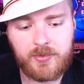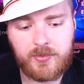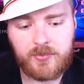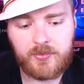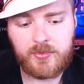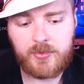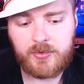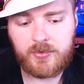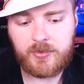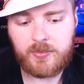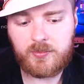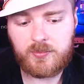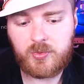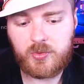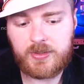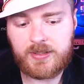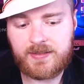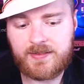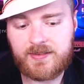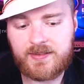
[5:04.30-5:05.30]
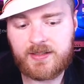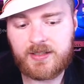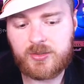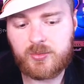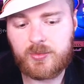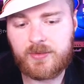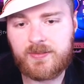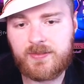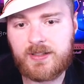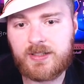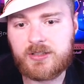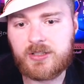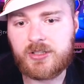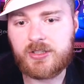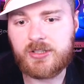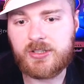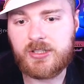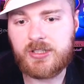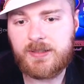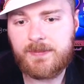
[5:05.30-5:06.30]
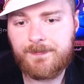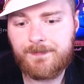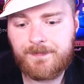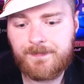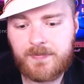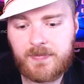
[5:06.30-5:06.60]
So for example, you can start with letter T,